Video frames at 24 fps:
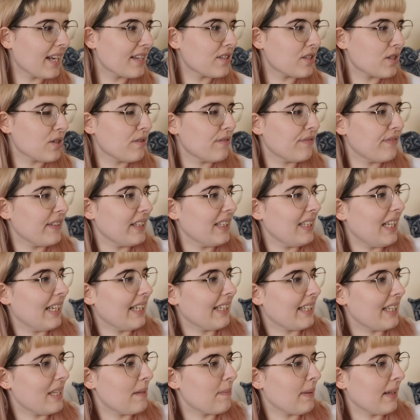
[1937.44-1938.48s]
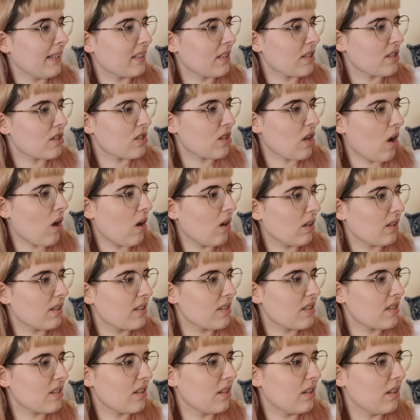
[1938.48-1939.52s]
I do feel like keeping the
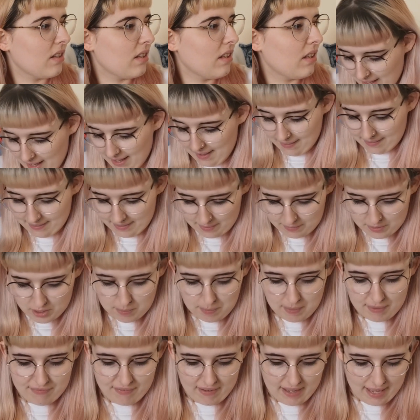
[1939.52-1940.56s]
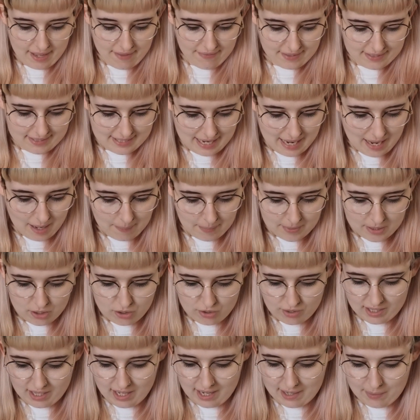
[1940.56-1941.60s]
socks. To be fair, the
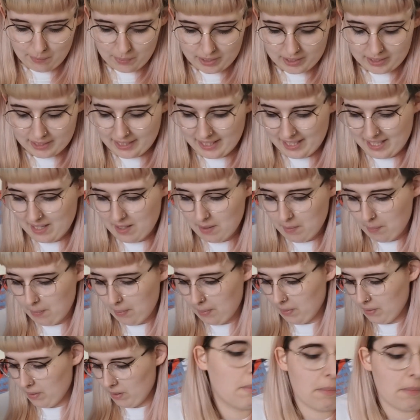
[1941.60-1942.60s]
tapestry I will keep.